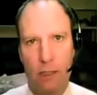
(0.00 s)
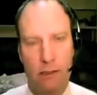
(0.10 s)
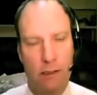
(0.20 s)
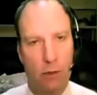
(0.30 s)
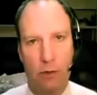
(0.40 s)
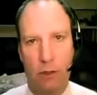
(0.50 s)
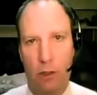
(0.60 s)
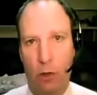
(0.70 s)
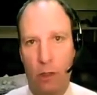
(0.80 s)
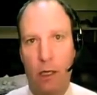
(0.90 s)
and in North
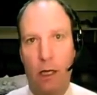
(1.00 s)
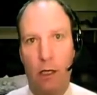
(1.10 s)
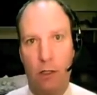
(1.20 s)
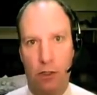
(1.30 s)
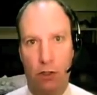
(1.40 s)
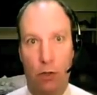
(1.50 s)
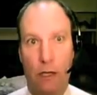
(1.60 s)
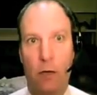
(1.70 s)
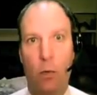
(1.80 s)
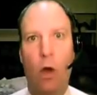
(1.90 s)
Dakota, just
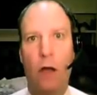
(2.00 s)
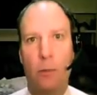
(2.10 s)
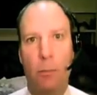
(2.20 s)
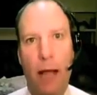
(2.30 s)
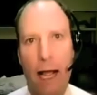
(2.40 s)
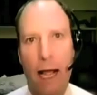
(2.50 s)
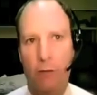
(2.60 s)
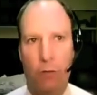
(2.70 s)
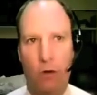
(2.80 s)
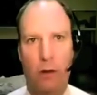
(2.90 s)
trucking water back and
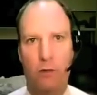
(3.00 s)
forth.